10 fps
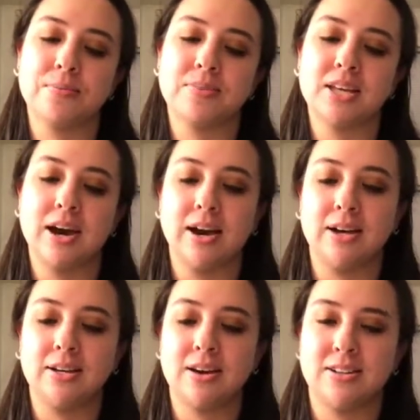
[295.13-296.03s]
The
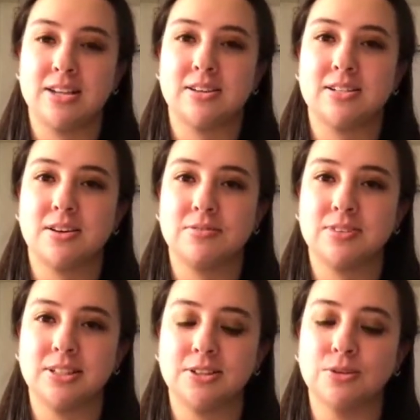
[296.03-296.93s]
high content of
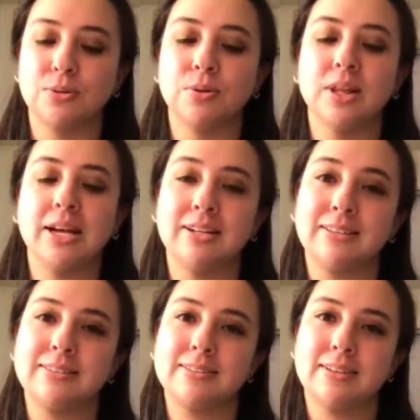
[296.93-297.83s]
linalool and
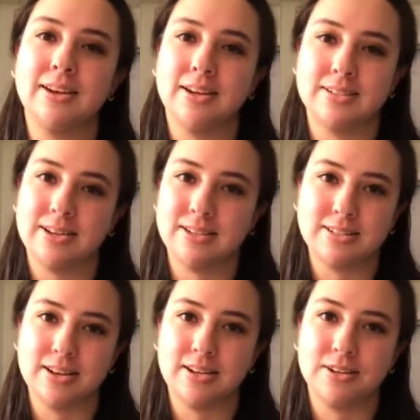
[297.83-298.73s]
its
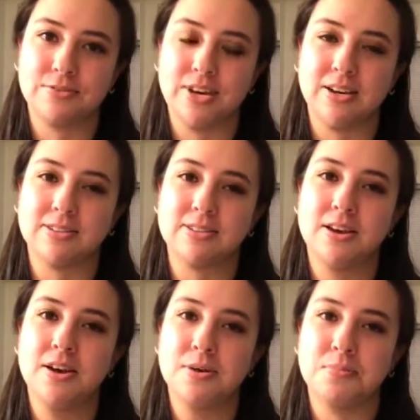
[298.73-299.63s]
anti-anxiety effects
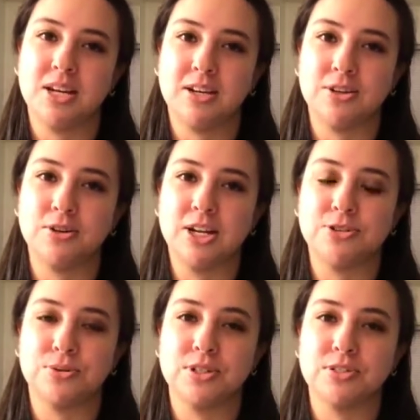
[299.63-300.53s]
make it a great
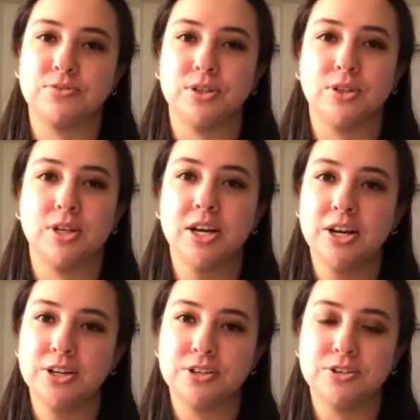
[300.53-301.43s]
choice for
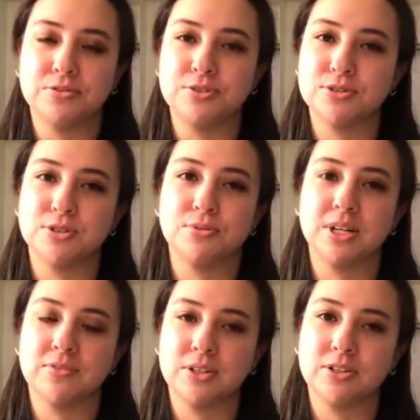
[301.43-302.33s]
your diffuser
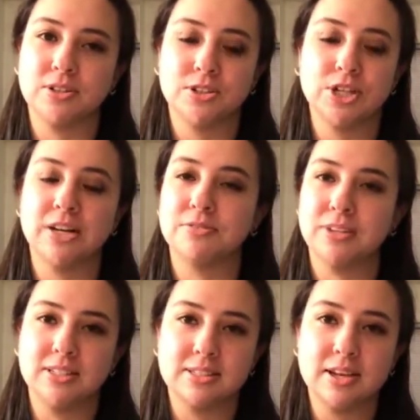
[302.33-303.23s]
whenever you're trying to
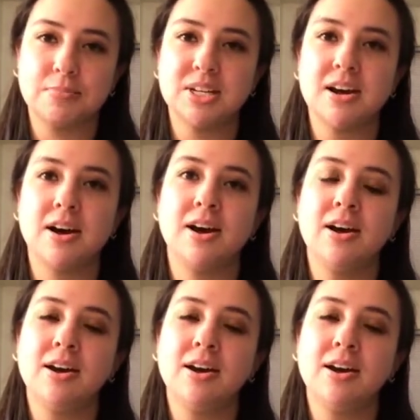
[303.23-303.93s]
fight insomnia,